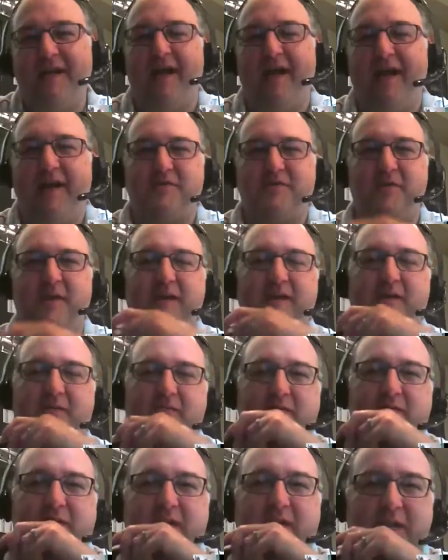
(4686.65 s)
I track
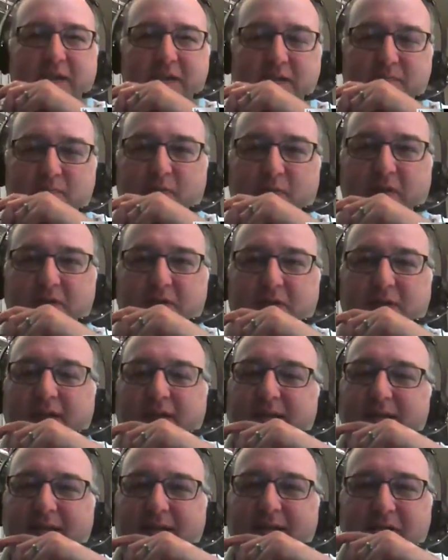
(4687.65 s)
everything in a spreadsheet.
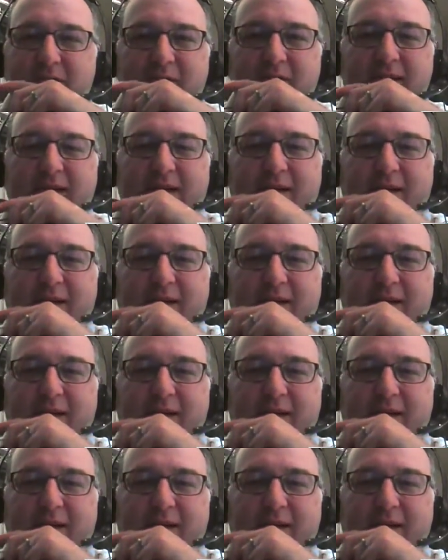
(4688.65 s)
And initially,